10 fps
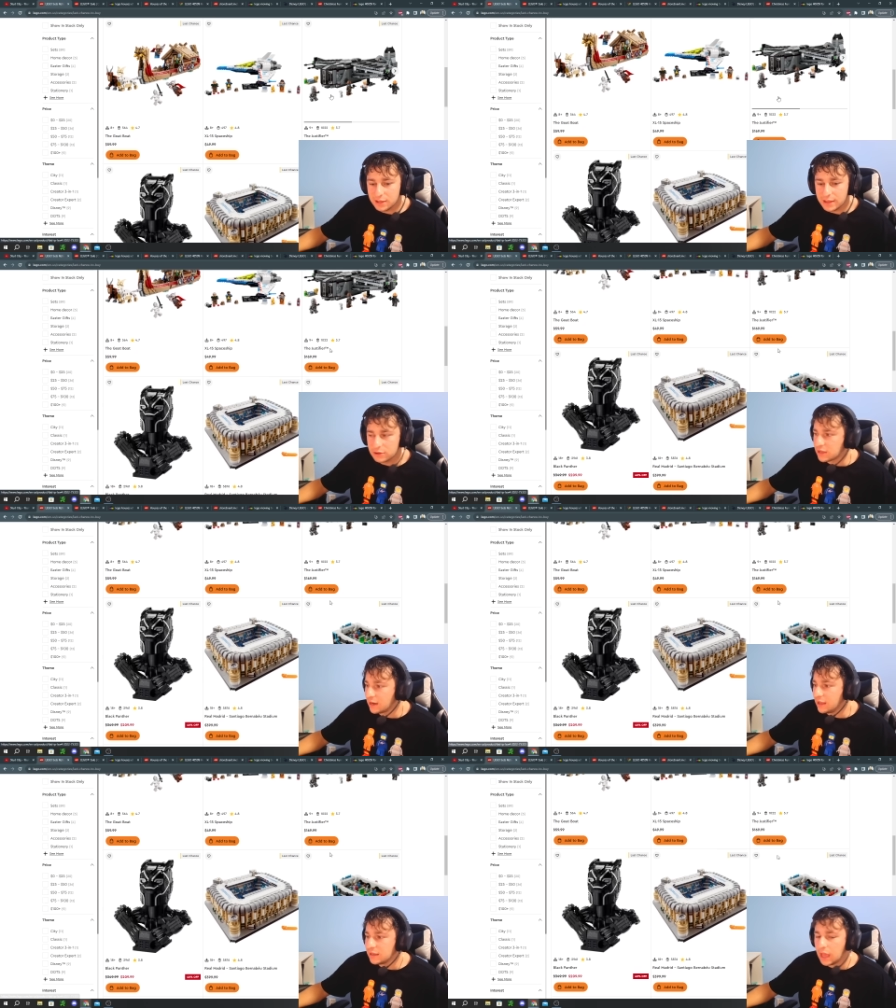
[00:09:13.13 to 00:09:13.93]
LEGO's
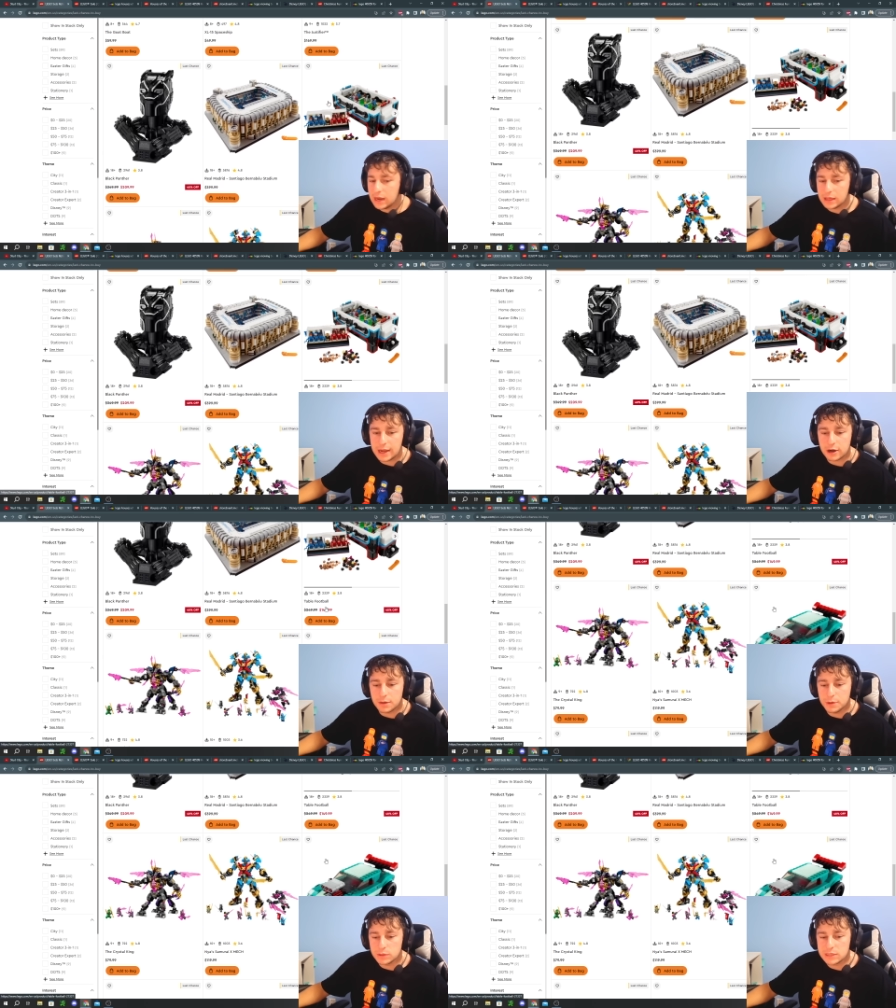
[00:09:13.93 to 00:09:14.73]
kind of indicating that are going
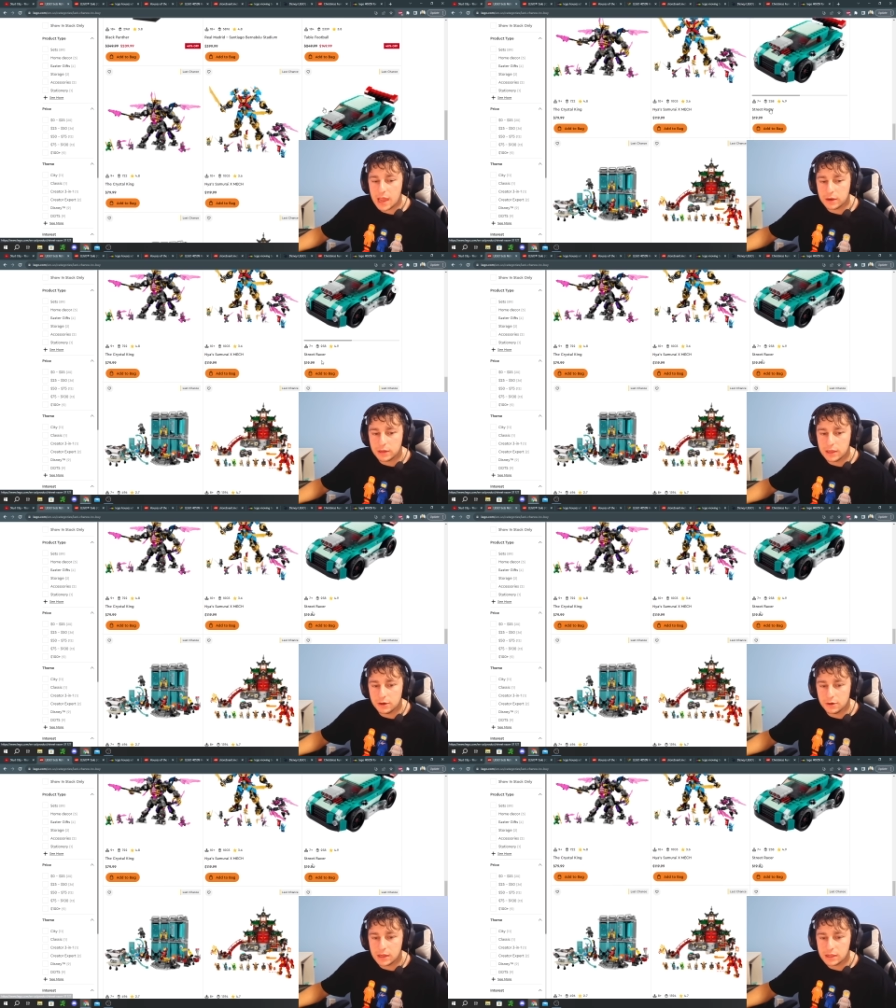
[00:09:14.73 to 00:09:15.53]
to be retiring
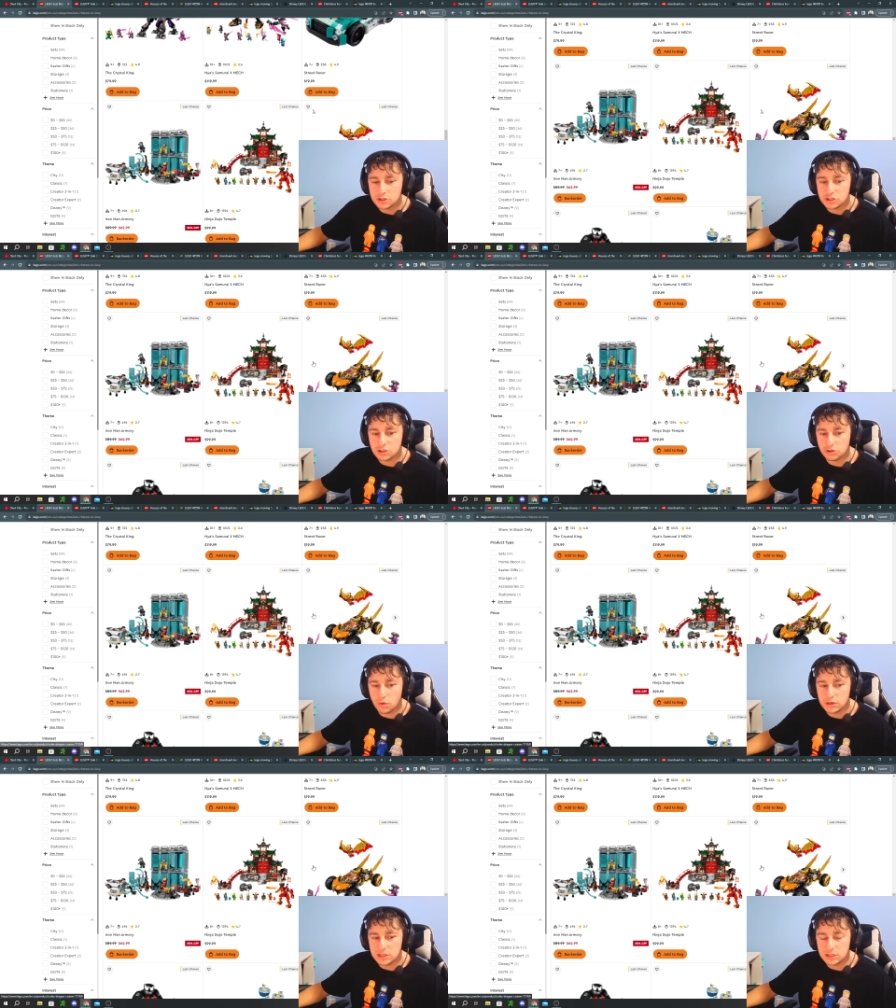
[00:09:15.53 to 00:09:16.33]
here in
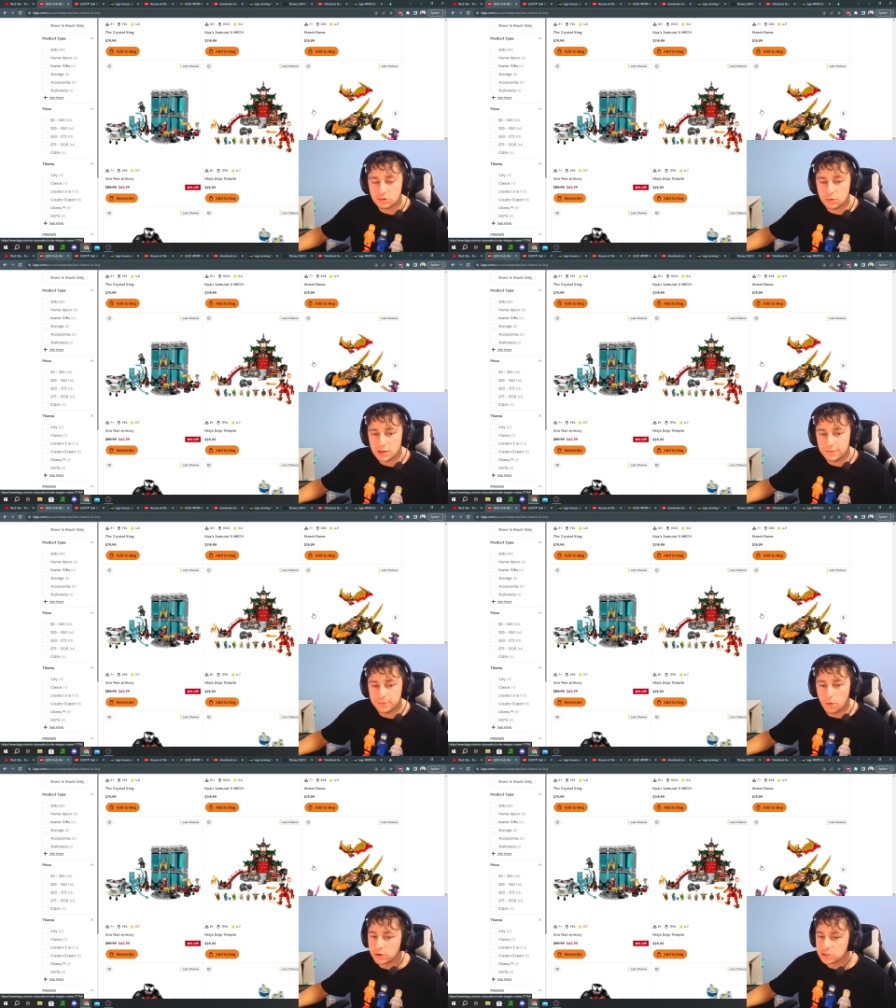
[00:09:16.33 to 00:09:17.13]
twenty twenty-four.